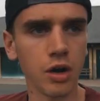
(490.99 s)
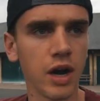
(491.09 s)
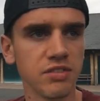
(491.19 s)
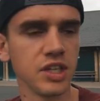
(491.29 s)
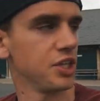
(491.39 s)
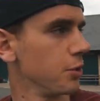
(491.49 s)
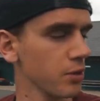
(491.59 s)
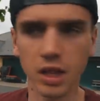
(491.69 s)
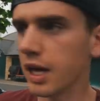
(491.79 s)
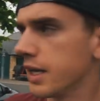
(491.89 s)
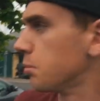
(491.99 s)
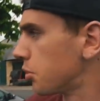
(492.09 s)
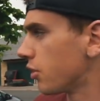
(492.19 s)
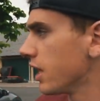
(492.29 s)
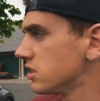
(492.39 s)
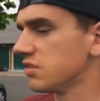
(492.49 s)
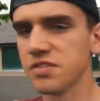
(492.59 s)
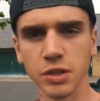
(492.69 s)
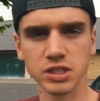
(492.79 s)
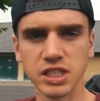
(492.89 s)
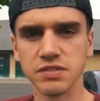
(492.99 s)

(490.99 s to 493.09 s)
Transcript: Arrived at UCLan in Preston for this